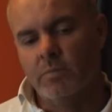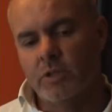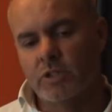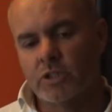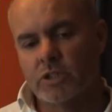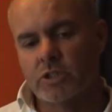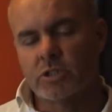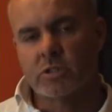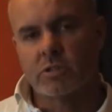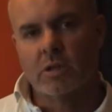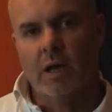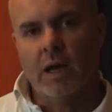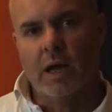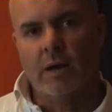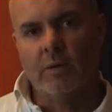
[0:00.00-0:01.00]
business
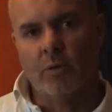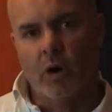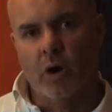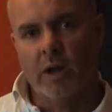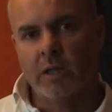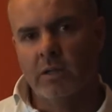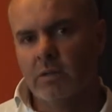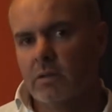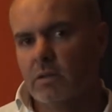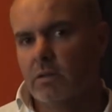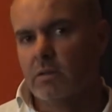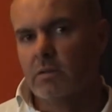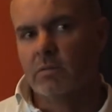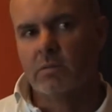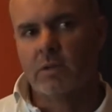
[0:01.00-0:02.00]
writing,
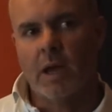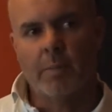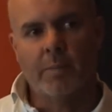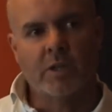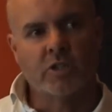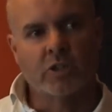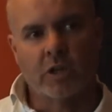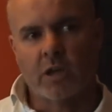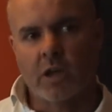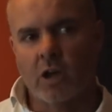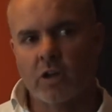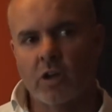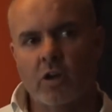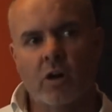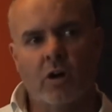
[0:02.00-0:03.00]
companies like
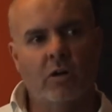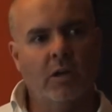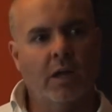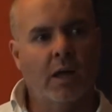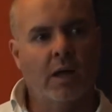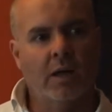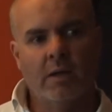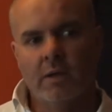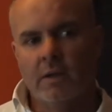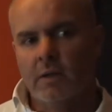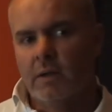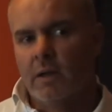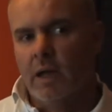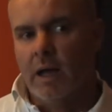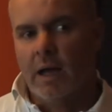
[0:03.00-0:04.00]
Coca-Cola,
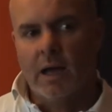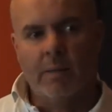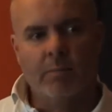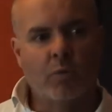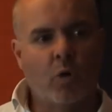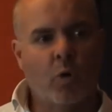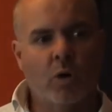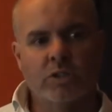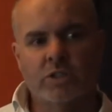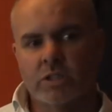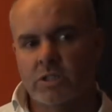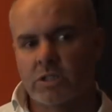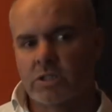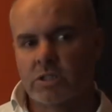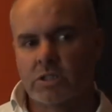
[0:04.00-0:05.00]

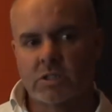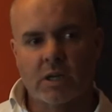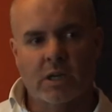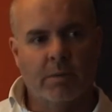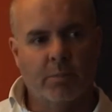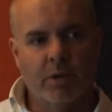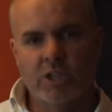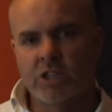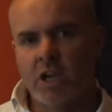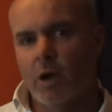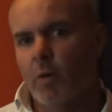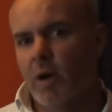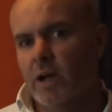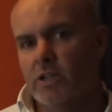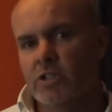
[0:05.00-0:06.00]
Qantas, British
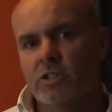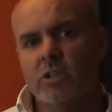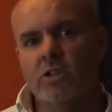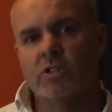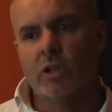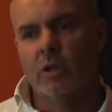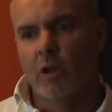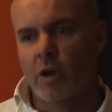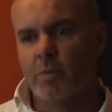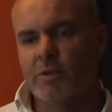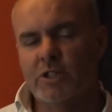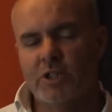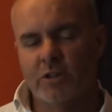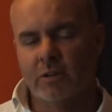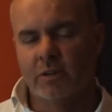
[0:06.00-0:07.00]
Airways, there's a lot of
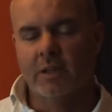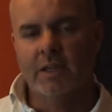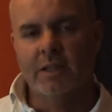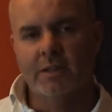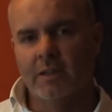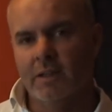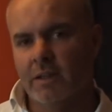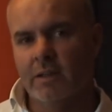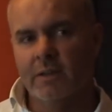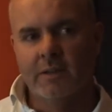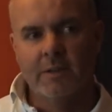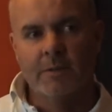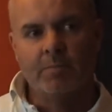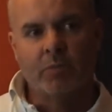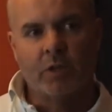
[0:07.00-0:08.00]
material in the
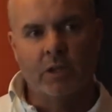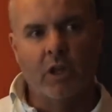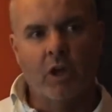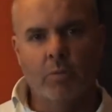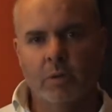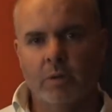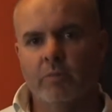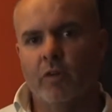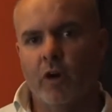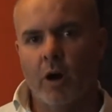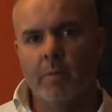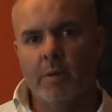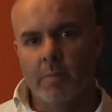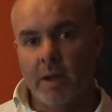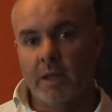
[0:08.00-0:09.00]
global
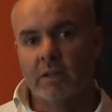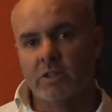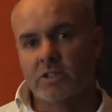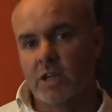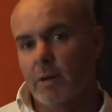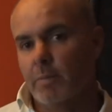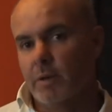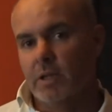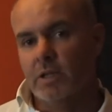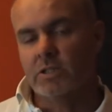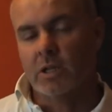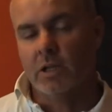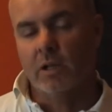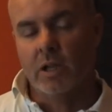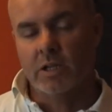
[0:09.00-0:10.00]
environment about those companies,
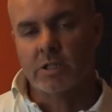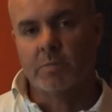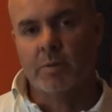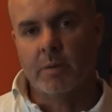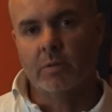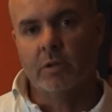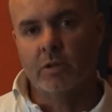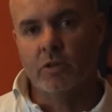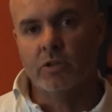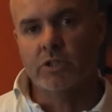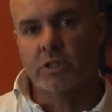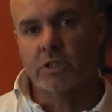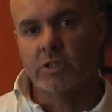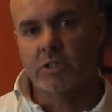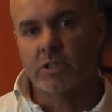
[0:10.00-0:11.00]
and lots of people are
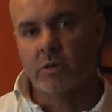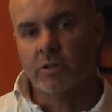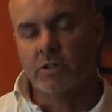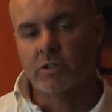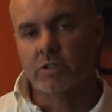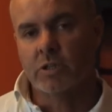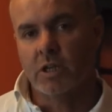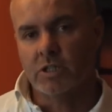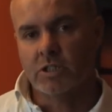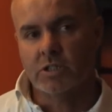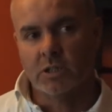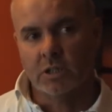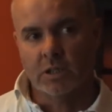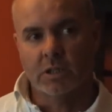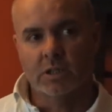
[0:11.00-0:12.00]
using it. So it's
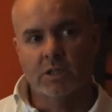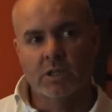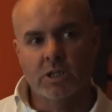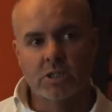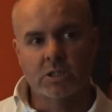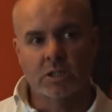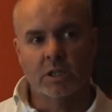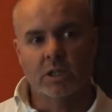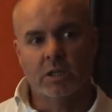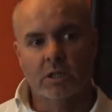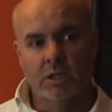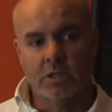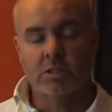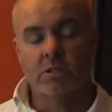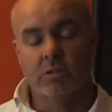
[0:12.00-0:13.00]
nearly easily,
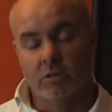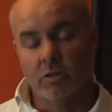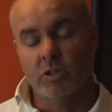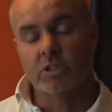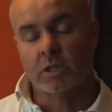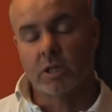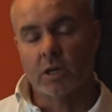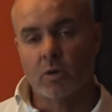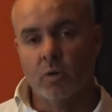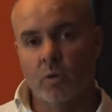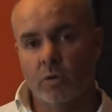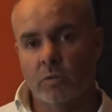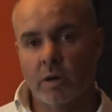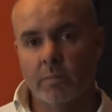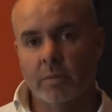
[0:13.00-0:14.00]
you easily get
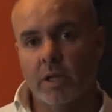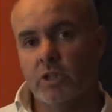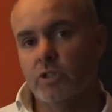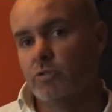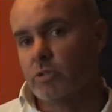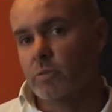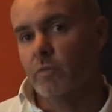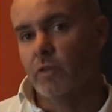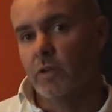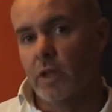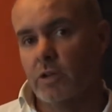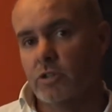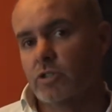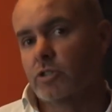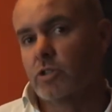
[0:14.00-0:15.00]
caught around plagiarism for
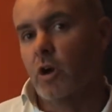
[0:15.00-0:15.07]
those